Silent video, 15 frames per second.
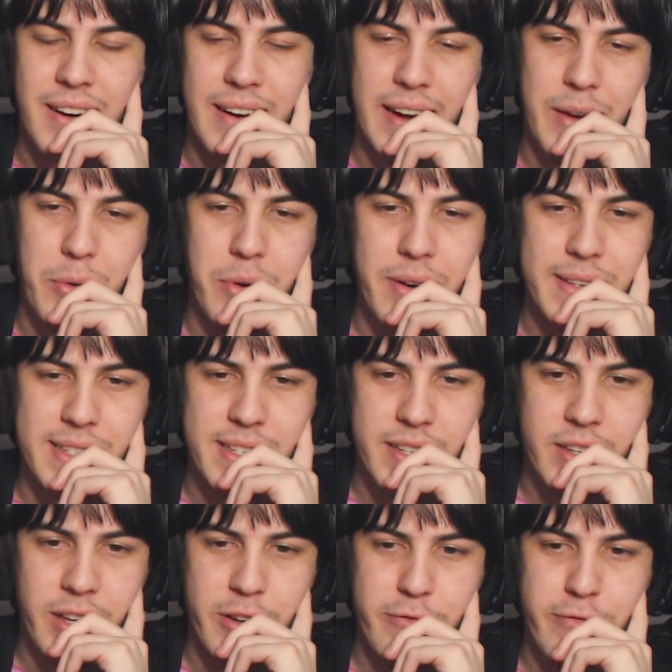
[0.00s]
Alright, well, he's just
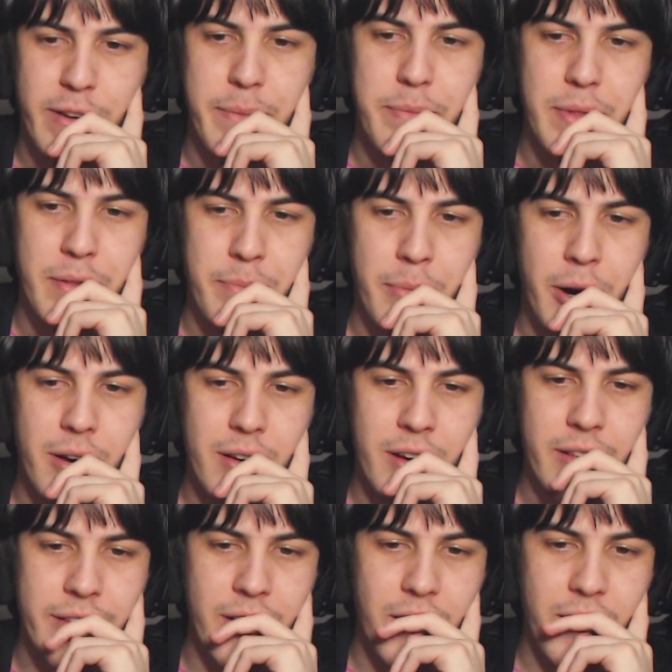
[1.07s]
gonna rip the
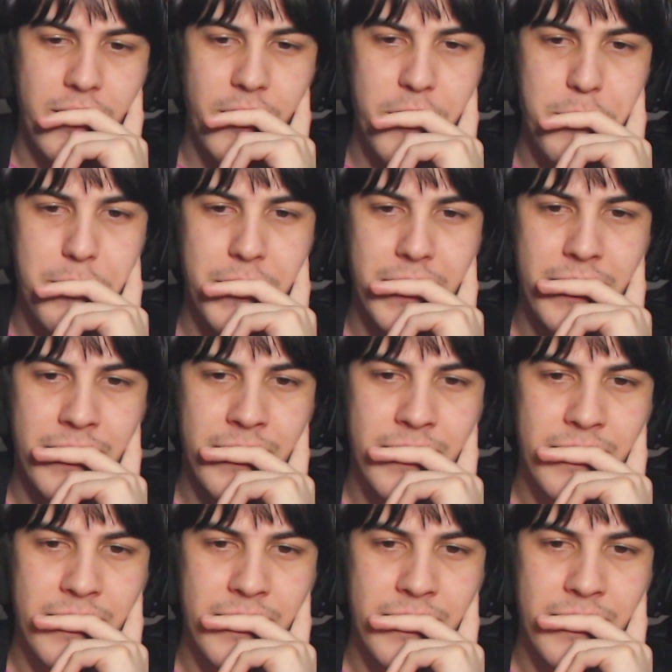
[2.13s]
lock open.